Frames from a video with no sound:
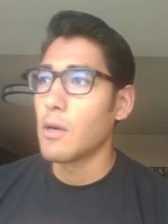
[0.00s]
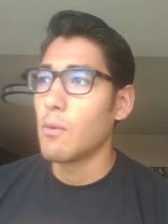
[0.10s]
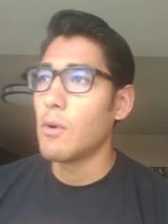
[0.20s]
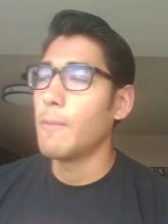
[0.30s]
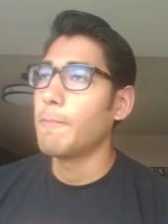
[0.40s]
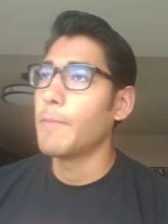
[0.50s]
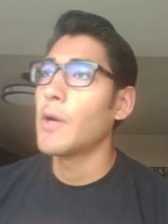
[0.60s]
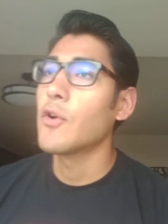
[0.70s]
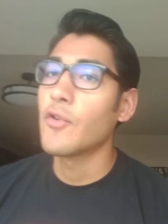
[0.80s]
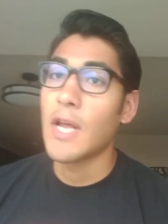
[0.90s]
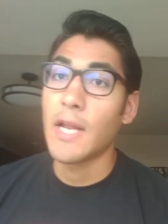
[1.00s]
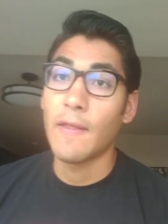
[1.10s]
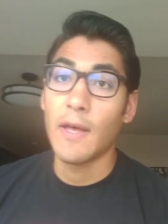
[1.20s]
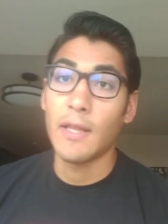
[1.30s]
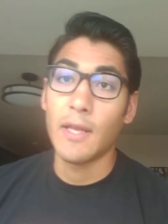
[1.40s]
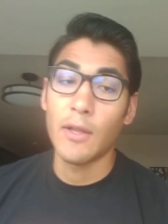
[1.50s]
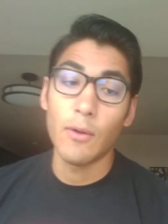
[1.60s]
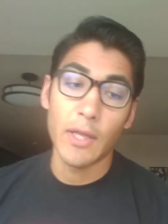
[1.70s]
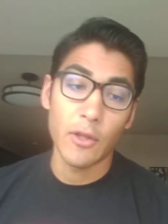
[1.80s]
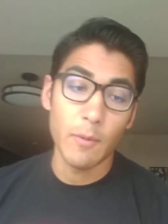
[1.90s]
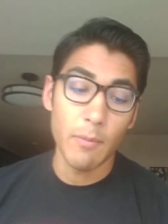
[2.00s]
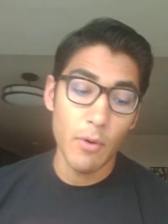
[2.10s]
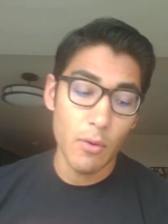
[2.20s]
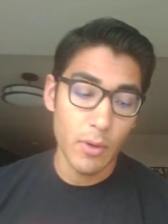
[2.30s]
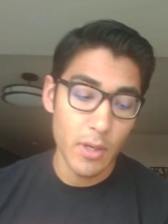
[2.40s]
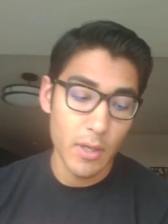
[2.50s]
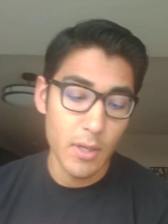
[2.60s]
well, understanding that I don't like to be broke